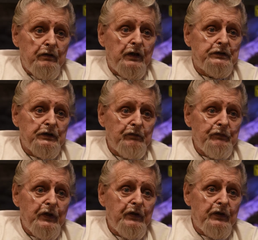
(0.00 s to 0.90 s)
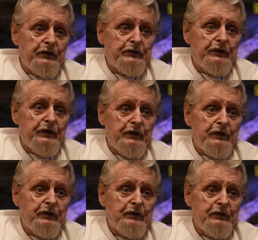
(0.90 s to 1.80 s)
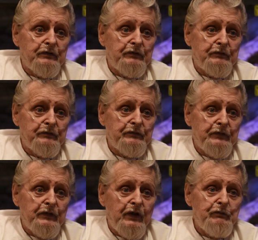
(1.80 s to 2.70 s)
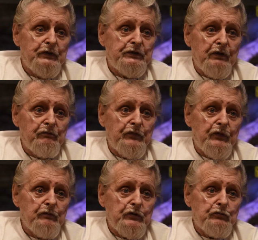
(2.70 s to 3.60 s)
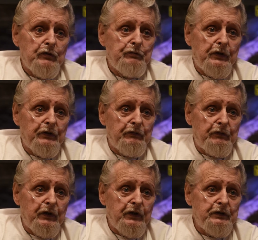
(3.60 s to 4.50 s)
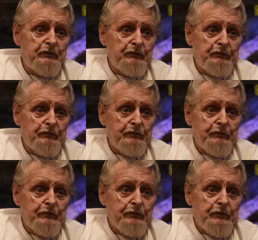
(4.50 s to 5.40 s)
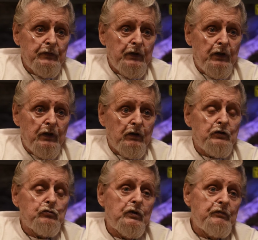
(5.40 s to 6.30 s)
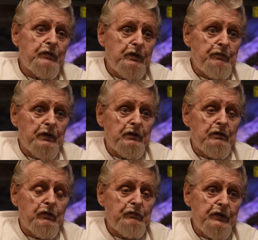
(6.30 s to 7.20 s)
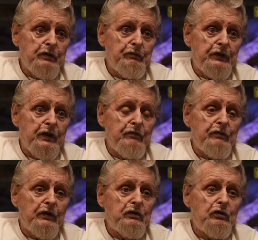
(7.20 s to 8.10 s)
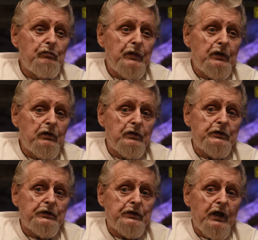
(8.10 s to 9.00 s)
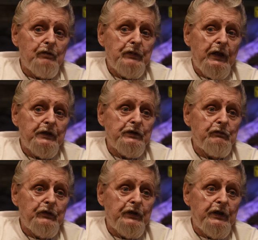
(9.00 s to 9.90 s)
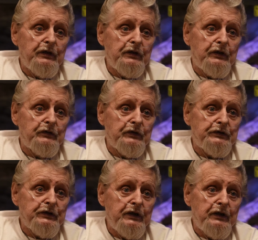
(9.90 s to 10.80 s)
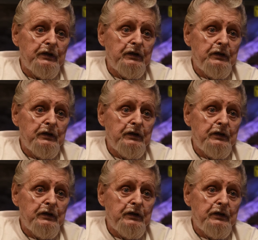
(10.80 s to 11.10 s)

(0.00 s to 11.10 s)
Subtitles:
That's something they ought to see. That'd be something for him to sweep under the rug. Because what if he'd have been even a little bit allergic to that plastic with it healed under his skin?